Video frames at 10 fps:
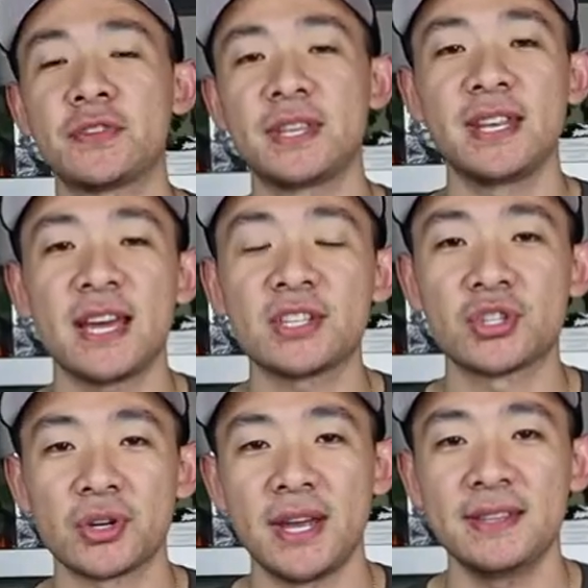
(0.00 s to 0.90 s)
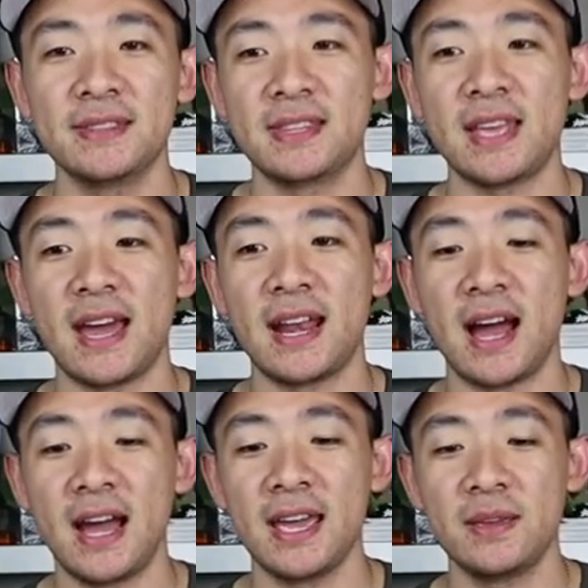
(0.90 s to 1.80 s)
for the next trend that
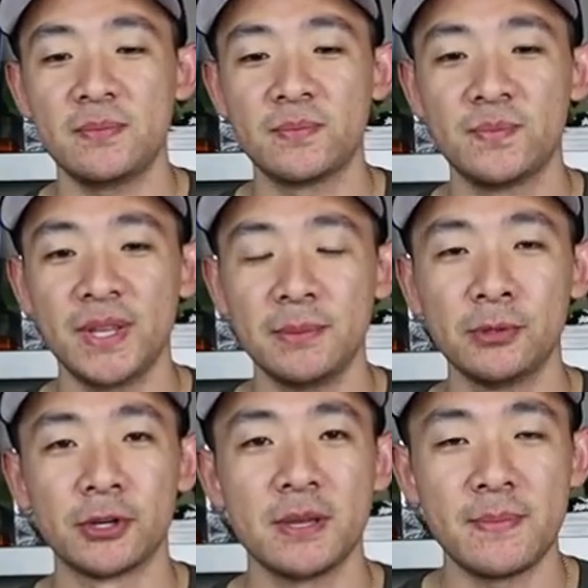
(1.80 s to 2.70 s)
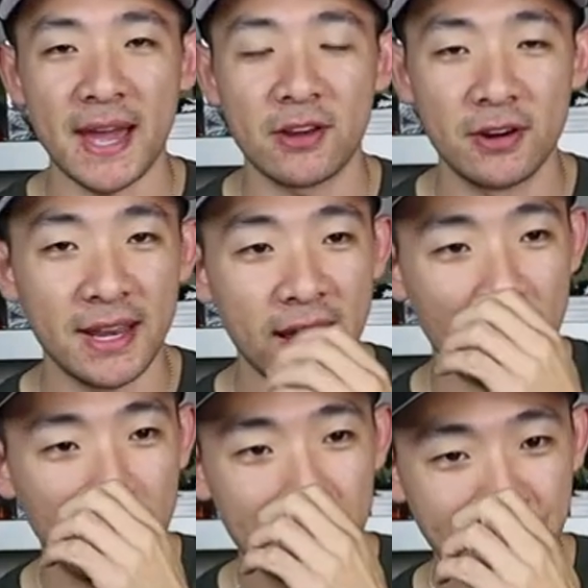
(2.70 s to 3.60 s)
i am looking back on
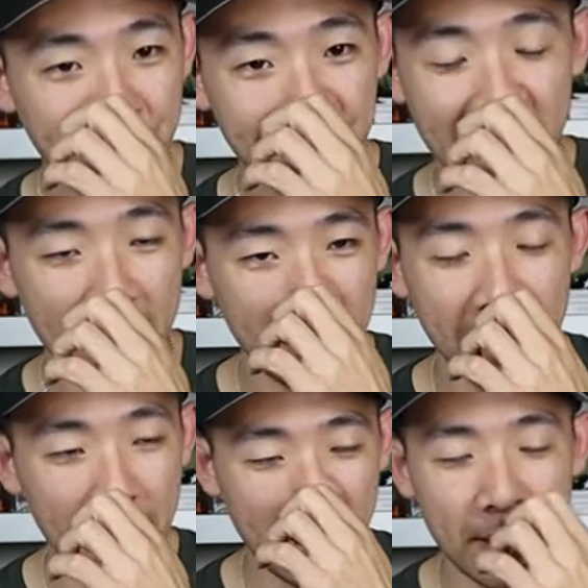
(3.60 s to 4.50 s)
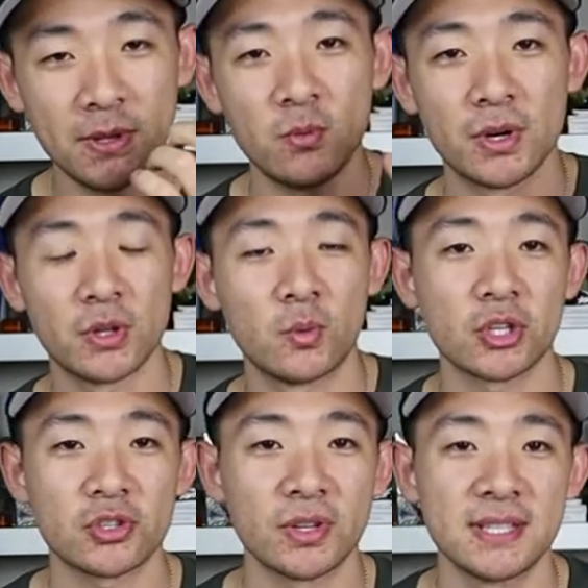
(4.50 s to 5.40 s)
now and it might be one of the
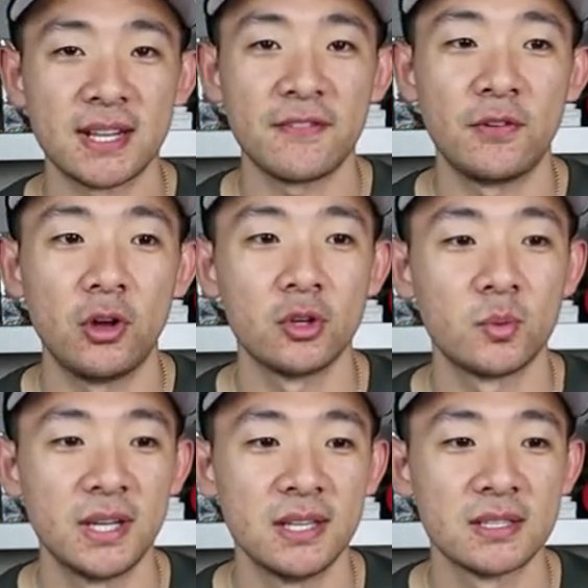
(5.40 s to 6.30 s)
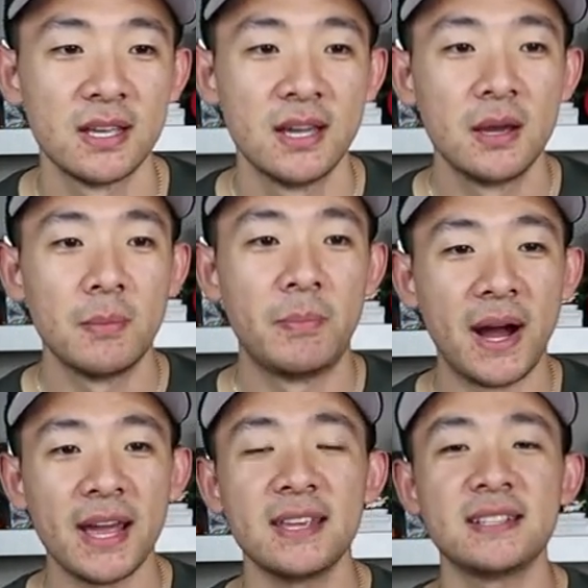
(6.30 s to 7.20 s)
worst trends that i followed was
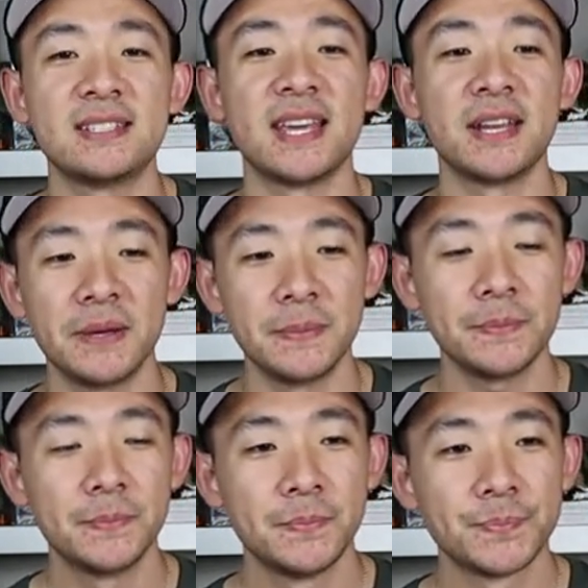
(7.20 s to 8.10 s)
buying denim